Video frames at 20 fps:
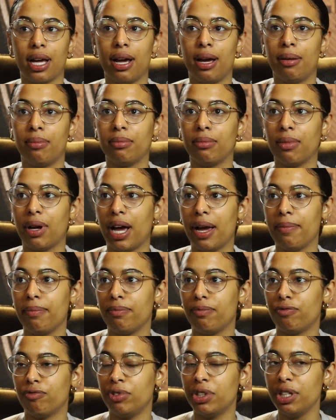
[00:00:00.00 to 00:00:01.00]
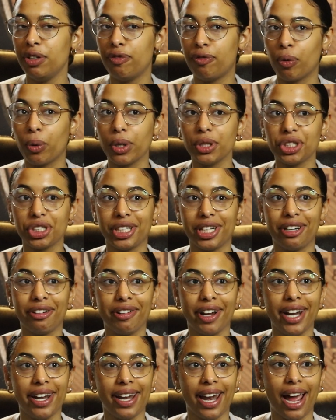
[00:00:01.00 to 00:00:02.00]
I'm really
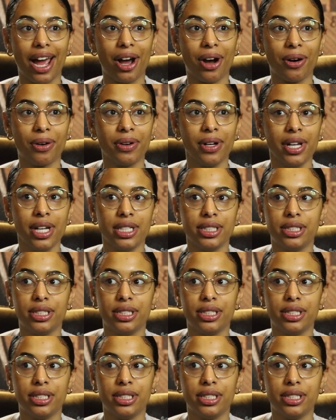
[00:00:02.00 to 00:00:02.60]
fortunate right now